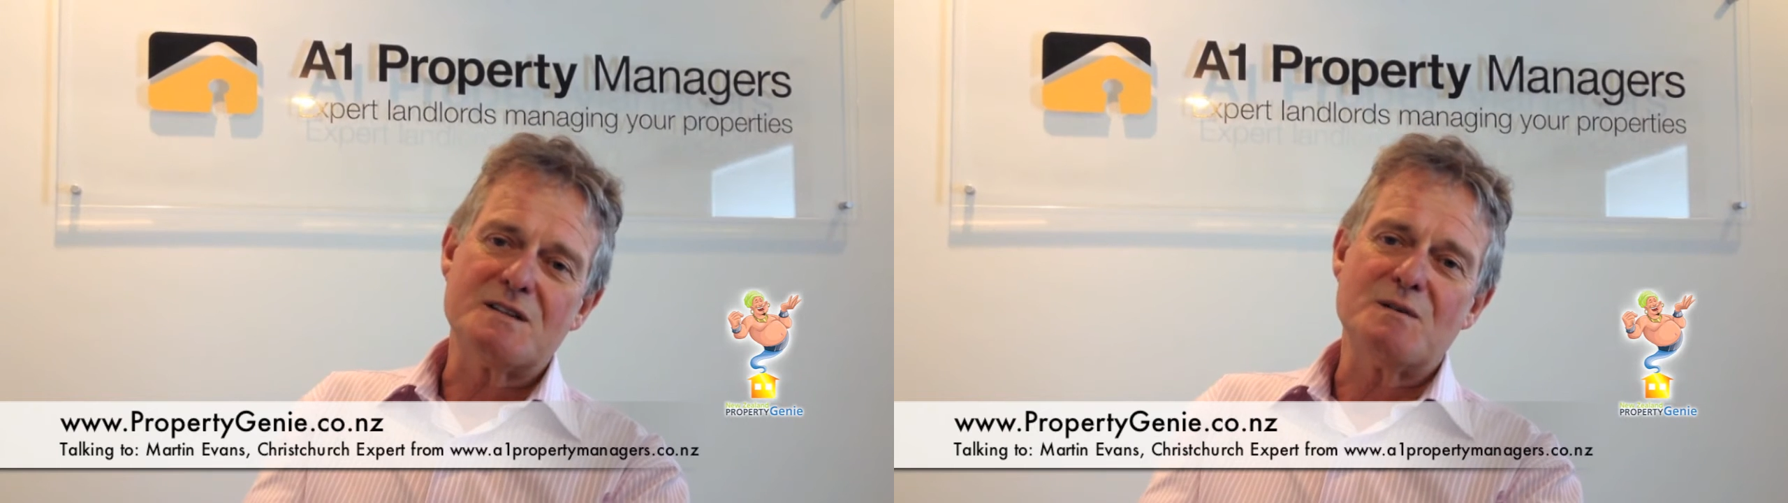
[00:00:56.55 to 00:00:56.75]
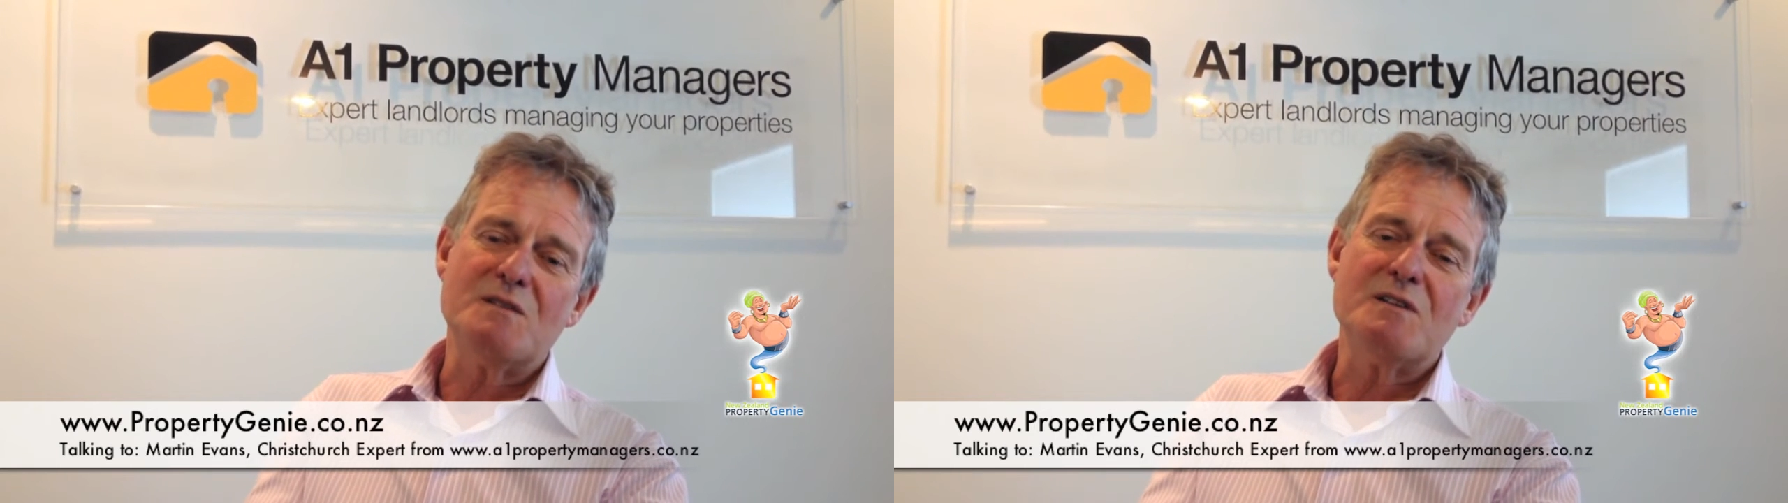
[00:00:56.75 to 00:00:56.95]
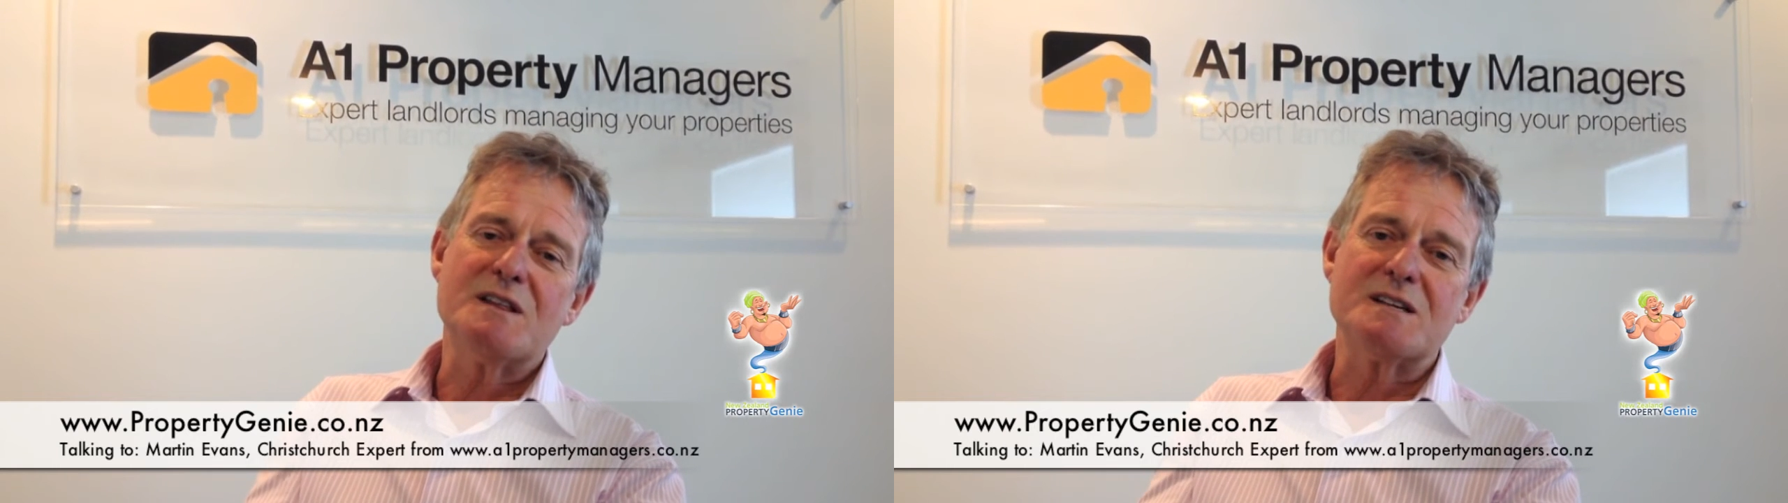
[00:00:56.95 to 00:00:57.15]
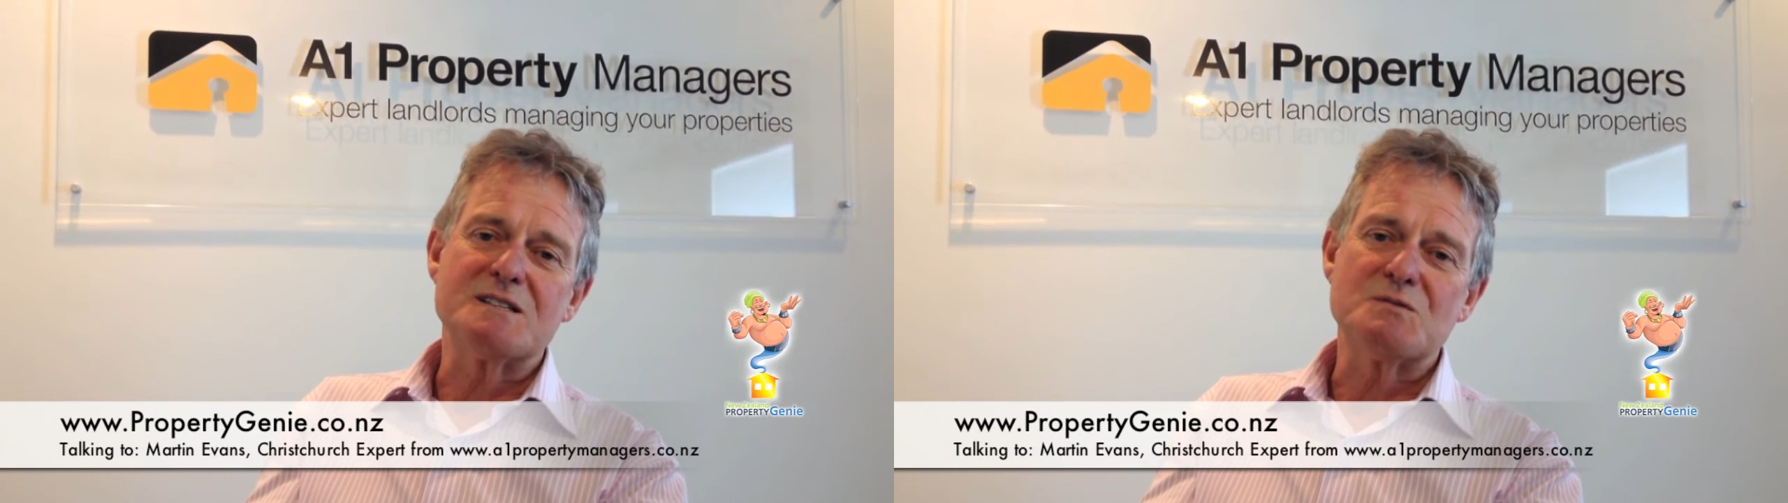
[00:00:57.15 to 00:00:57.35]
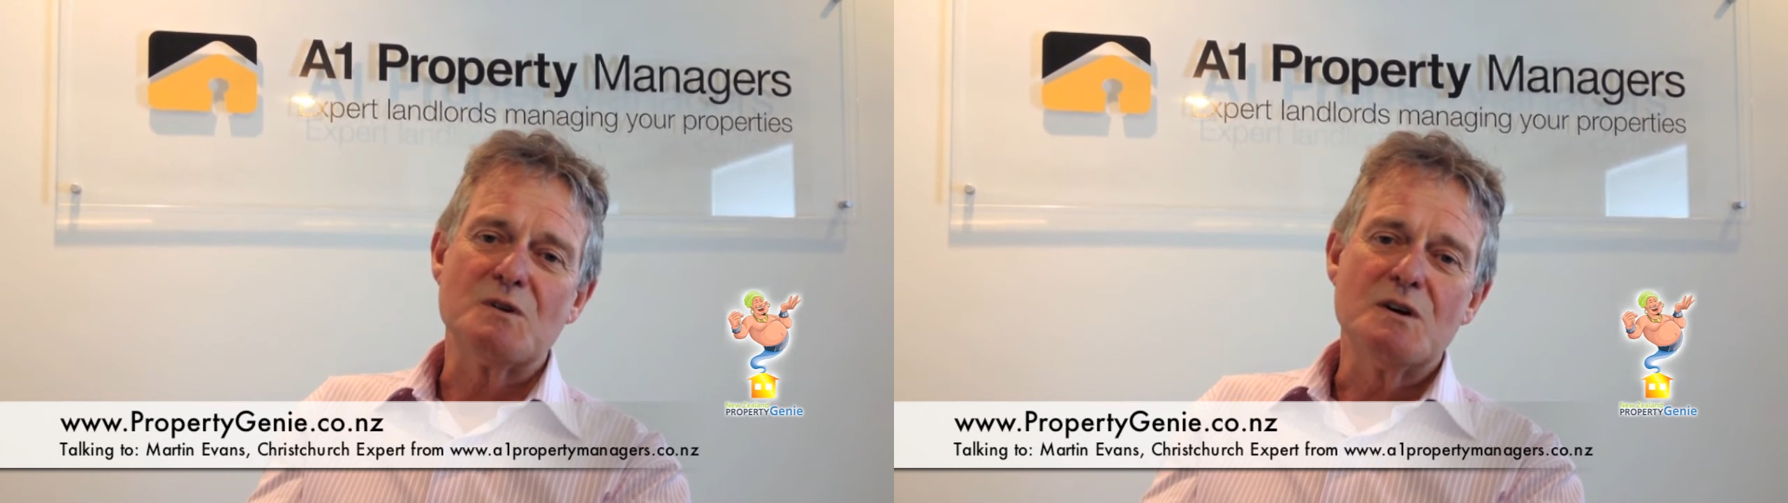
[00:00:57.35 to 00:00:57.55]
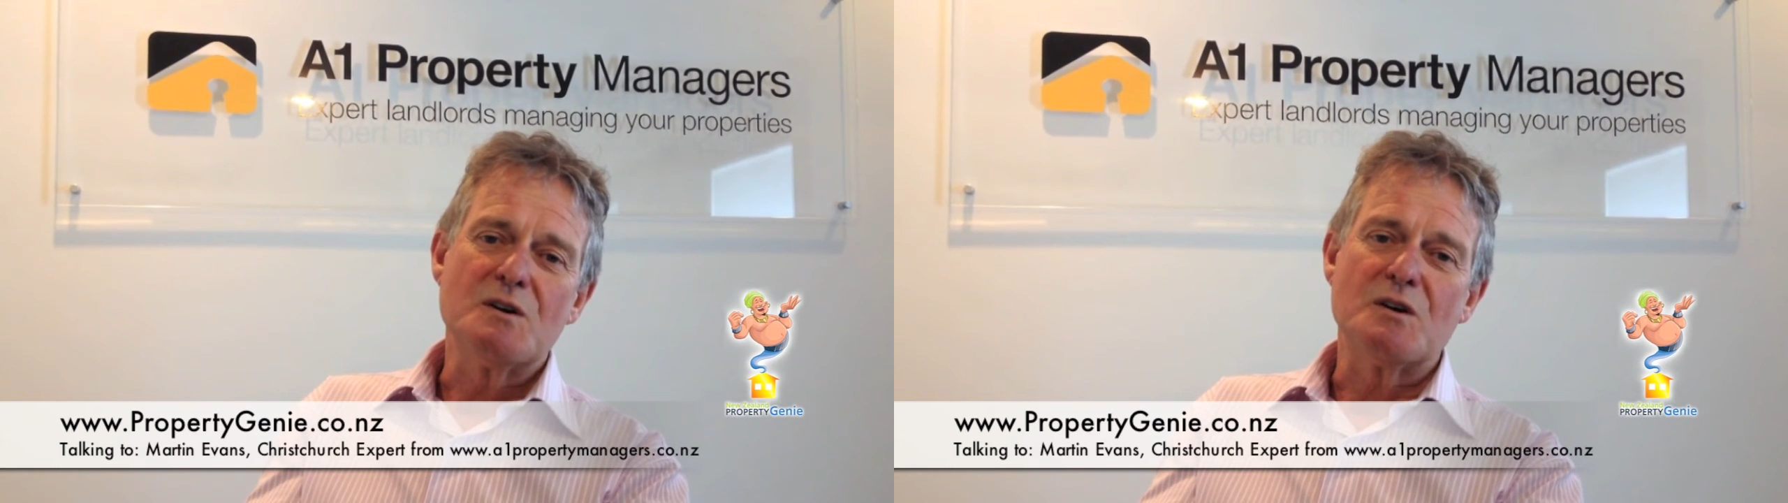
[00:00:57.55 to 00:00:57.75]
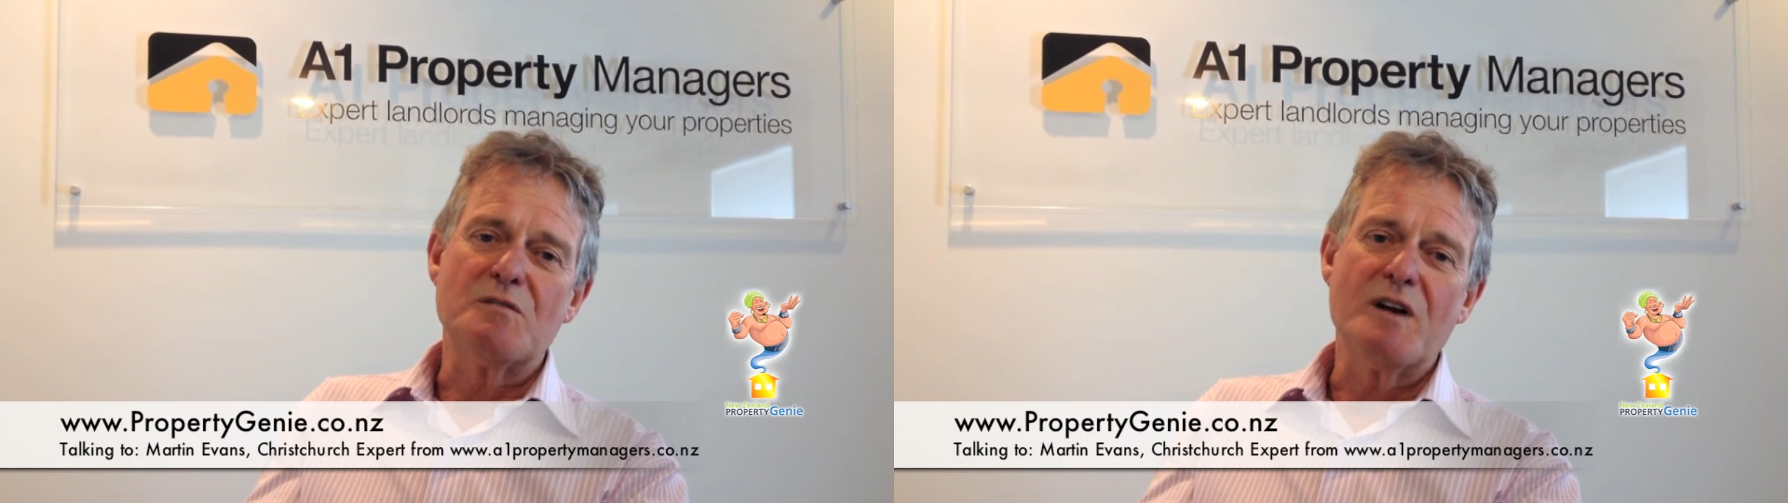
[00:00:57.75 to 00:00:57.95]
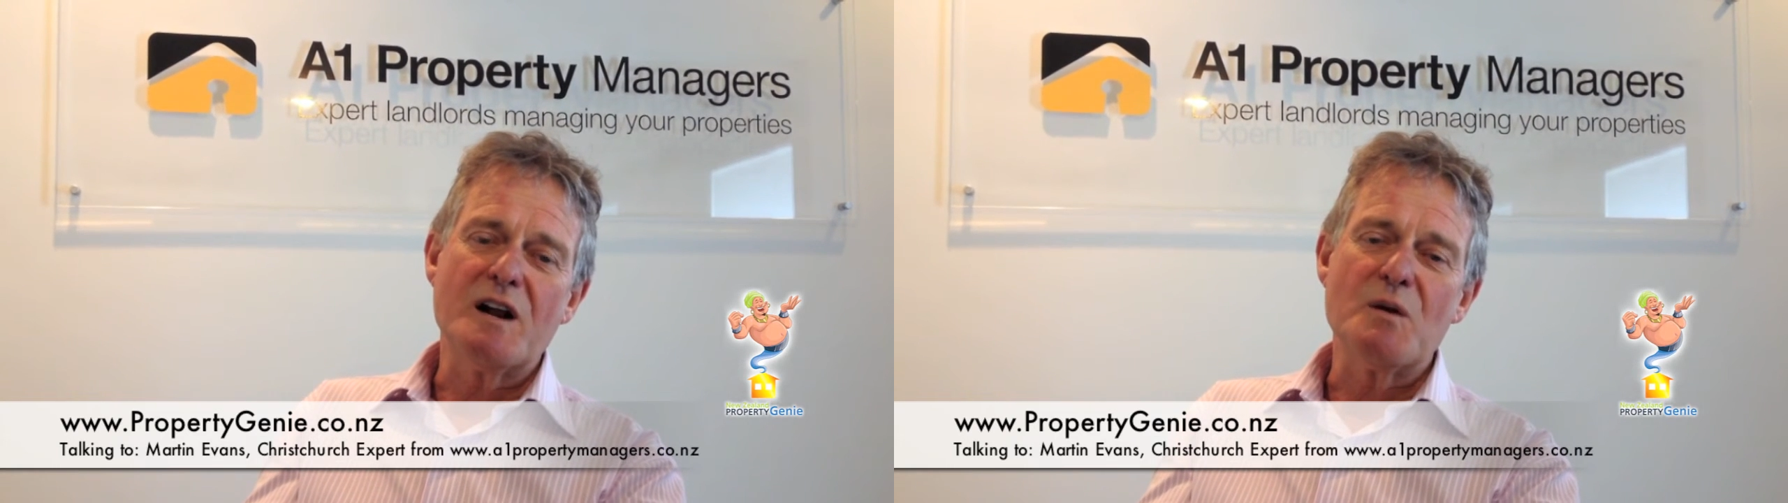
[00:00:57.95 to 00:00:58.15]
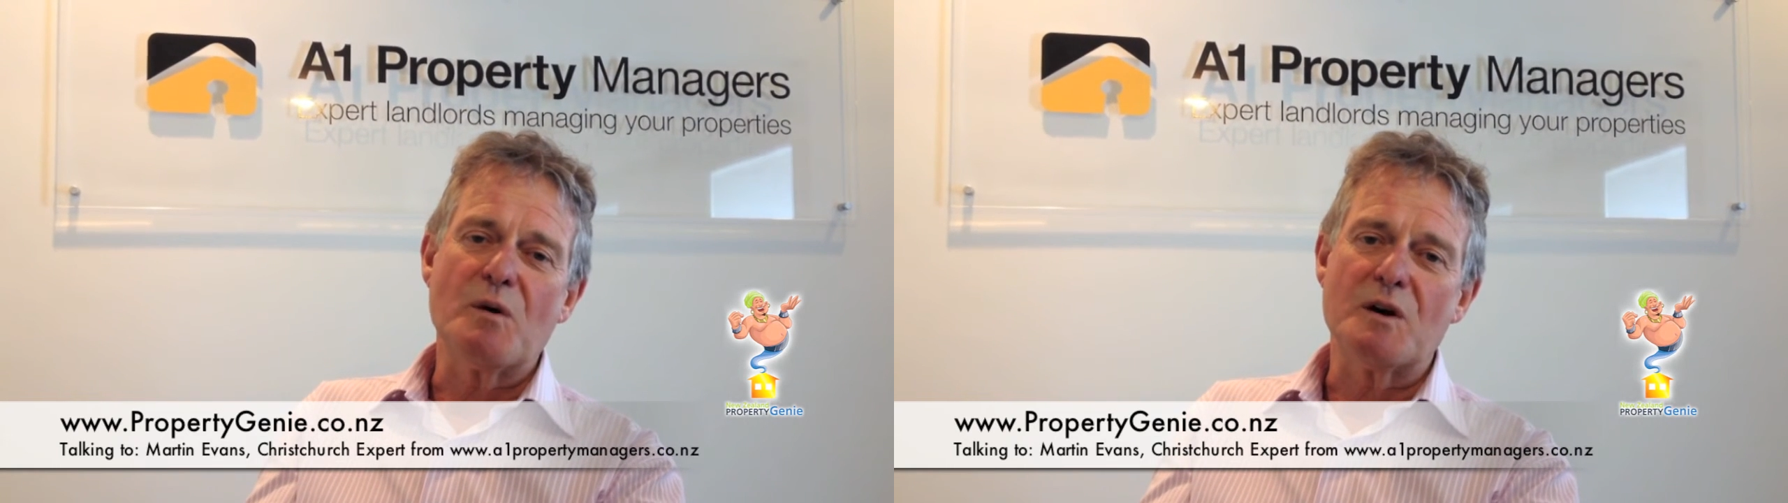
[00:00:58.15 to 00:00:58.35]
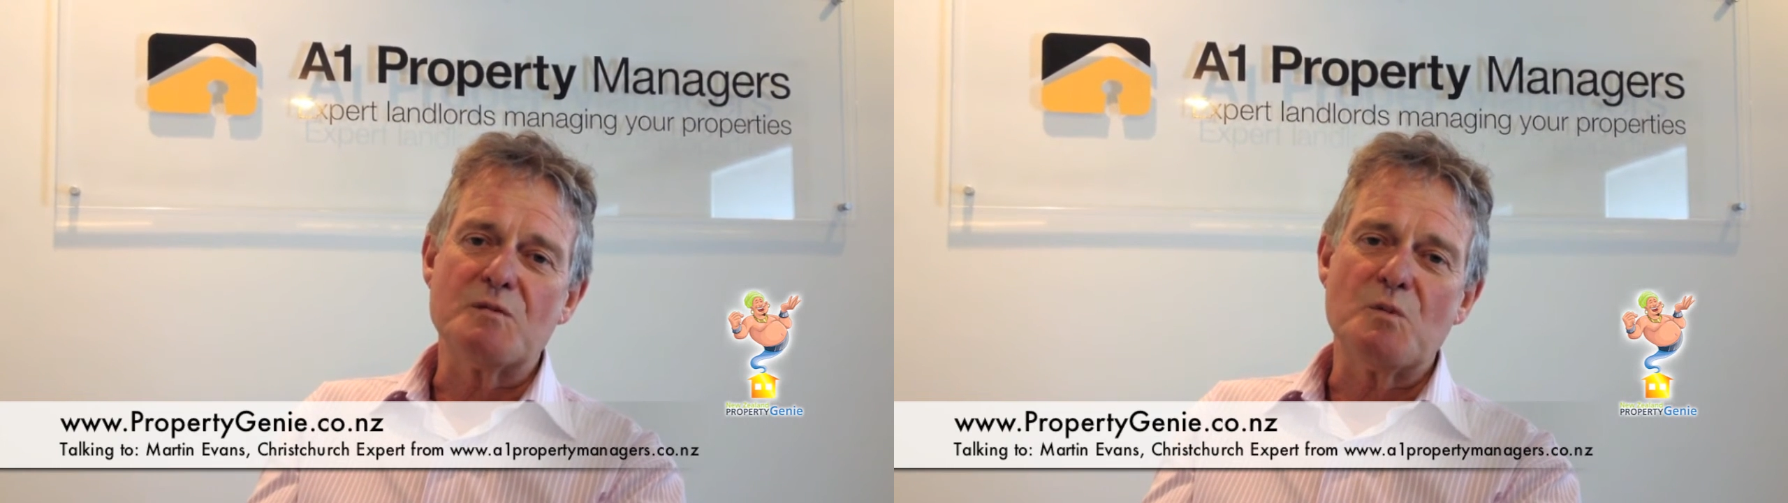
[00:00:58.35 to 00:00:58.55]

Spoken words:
So everything's got a value on it.